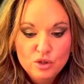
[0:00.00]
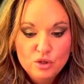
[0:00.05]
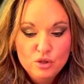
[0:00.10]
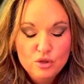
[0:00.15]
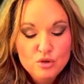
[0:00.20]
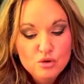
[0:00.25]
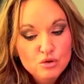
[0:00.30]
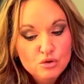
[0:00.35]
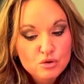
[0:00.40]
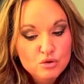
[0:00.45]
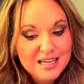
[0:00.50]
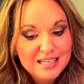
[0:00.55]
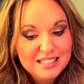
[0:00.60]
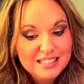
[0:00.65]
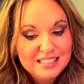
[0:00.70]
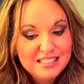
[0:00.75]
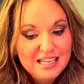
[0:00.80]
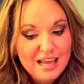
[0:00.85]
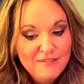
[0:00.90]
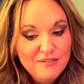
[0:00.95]
to
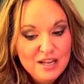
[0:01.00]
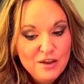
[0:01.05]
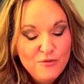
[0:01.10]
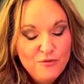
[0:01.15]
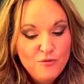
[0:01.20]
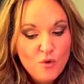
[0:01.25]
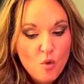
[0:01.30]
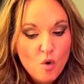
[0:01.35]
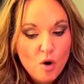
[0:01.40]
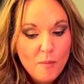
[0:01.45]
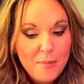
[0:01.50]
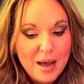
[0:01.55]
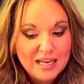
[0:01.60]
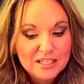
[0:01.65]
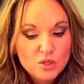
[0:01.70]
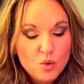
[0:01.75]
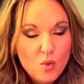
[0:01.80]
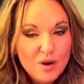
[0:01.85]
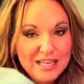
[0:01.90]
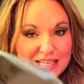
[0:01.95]
74 by
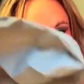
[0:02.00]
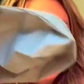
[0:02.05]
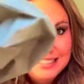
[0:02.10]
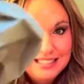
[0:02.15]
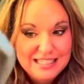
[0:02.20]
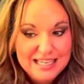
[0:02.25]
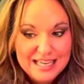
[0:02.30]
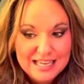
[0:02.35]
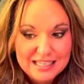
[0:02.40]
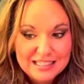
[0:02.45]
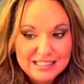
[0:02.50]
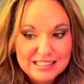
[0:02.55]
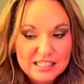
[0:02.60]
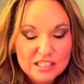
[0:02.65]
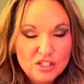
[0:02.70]
26,